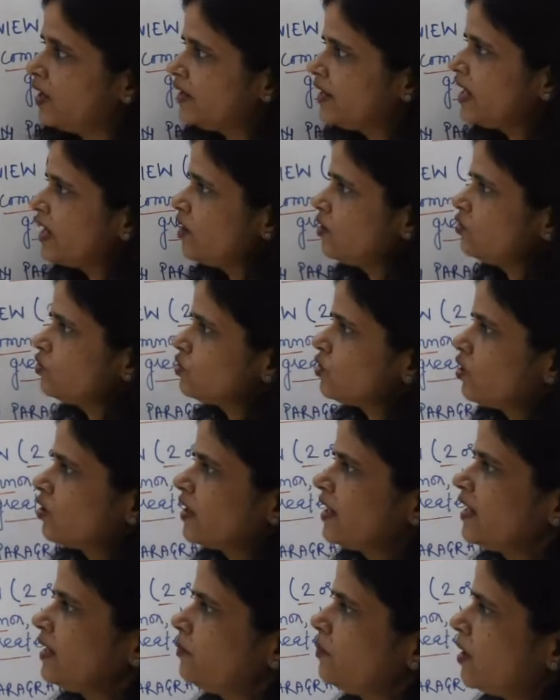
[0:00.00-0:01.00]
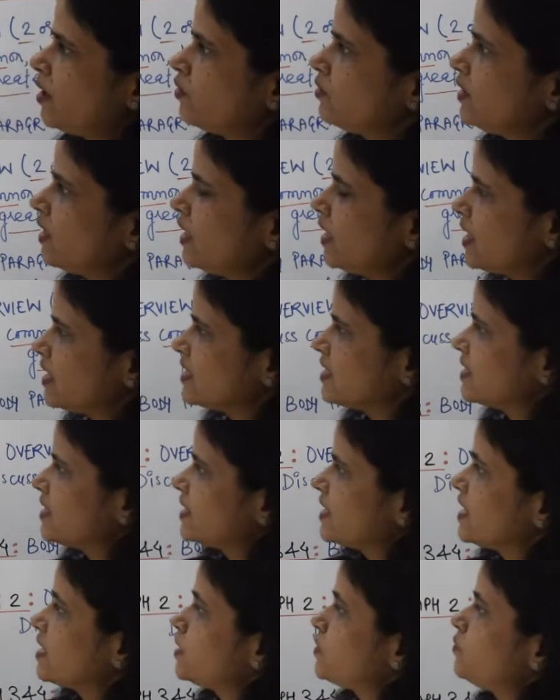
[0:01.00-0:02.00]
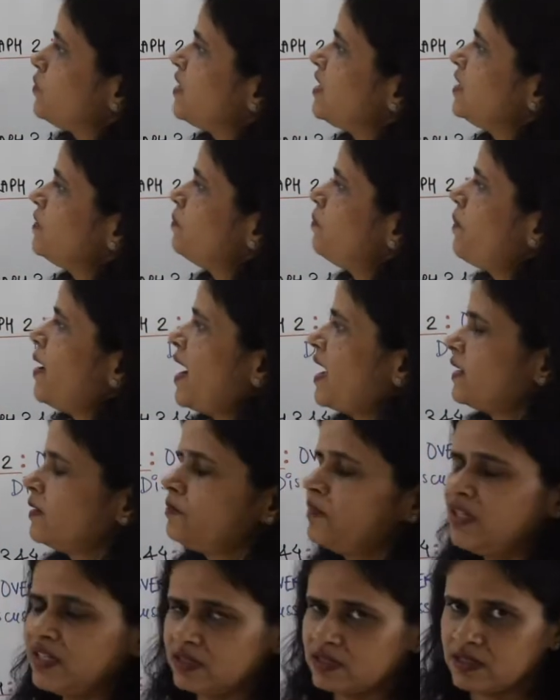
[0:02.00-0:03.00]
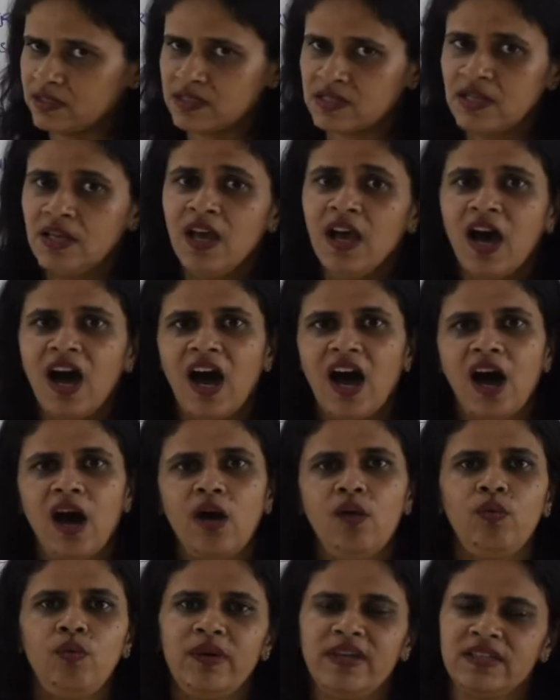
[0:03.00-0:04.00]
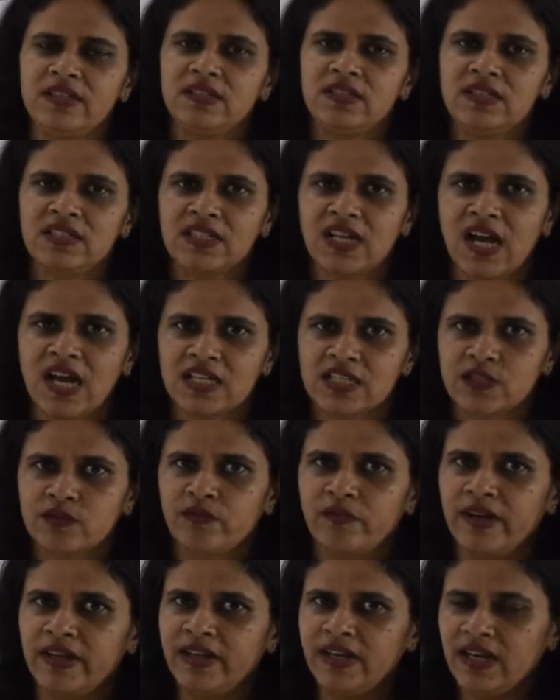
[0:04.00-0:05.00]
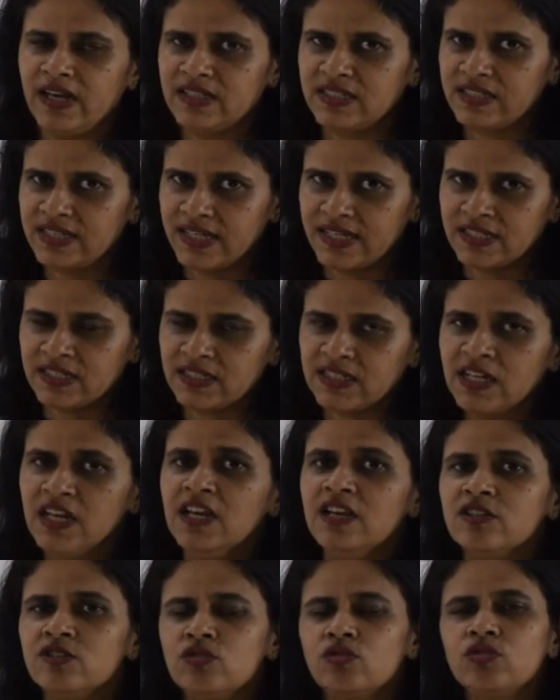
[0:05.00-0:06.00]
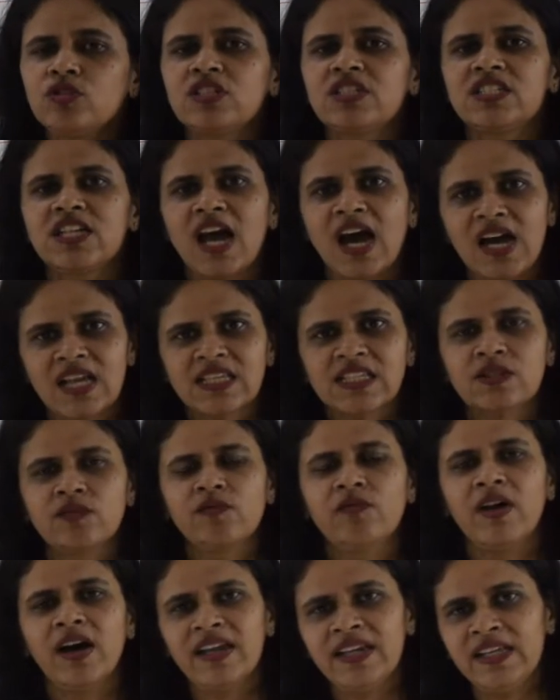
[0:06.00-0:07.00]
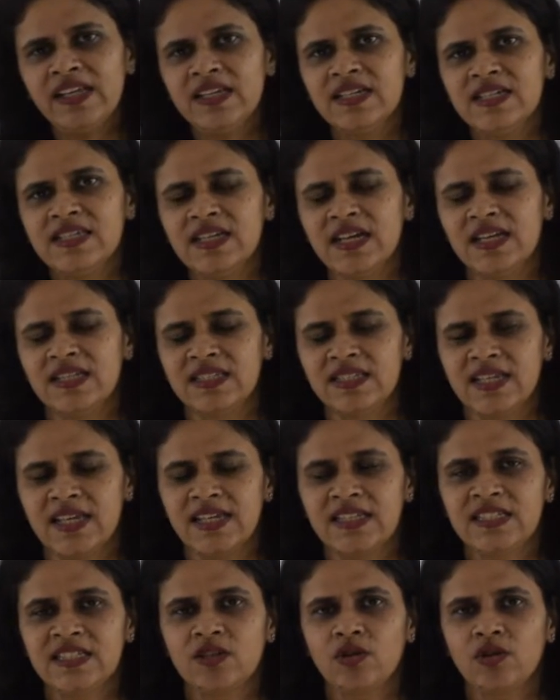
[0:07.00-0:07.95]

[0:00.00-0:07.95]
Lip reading: Now talking about the assessment parameters, how is task 1 assessed? So task 1 is assessed